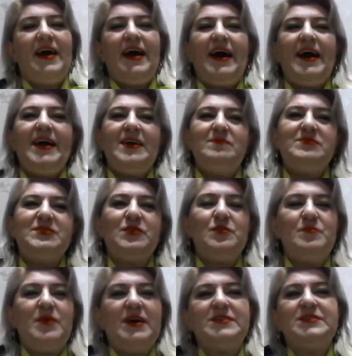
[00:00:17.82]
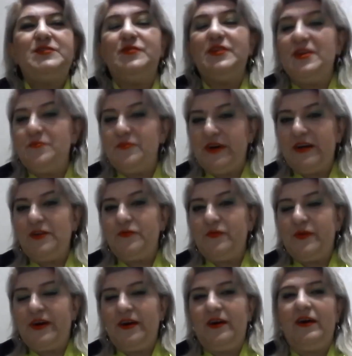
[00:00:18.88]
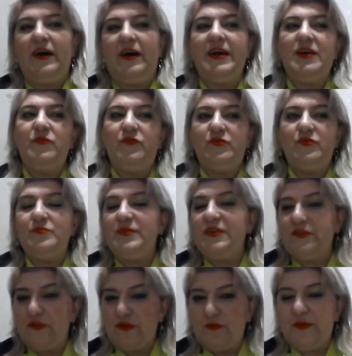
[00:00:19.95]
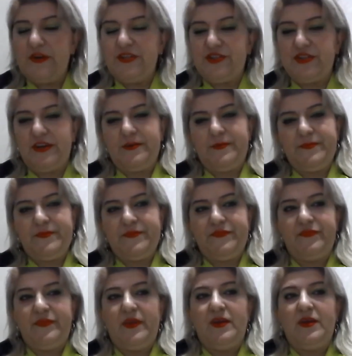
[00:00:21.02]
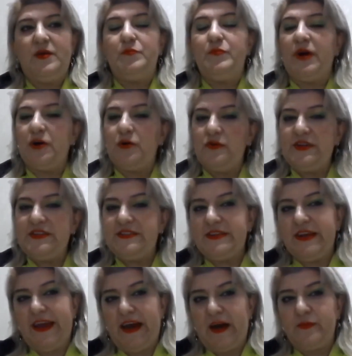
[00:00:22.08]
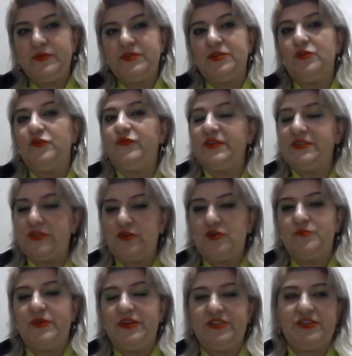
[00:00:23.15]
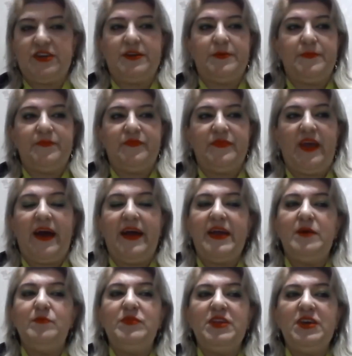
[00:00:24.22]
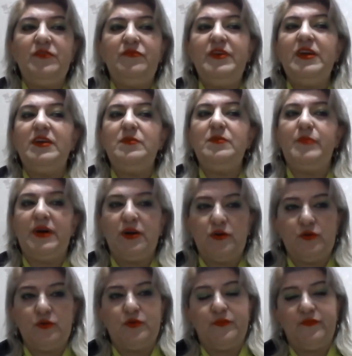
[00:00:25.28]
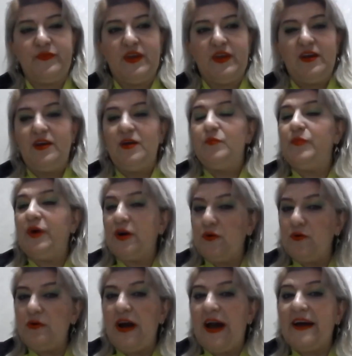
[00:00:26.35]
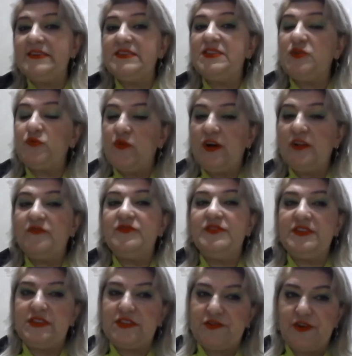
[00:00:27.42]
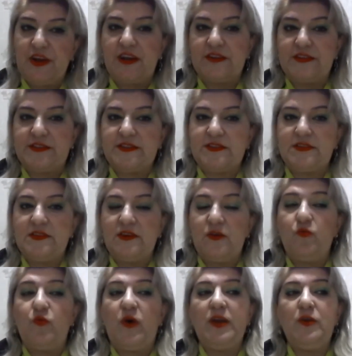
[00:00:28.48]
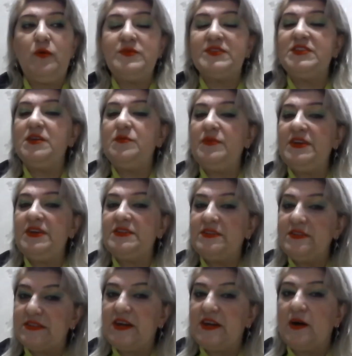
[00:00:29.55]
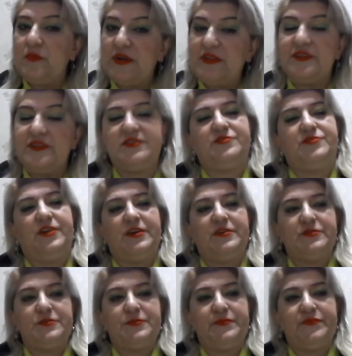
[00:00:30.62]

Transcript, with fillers: I am Salma Suleymanova. I am from Azerbaijan. Baku is the capital of Azerbaijan. I am living in Baku. Baku has 12 districts. One of them is Nizami district.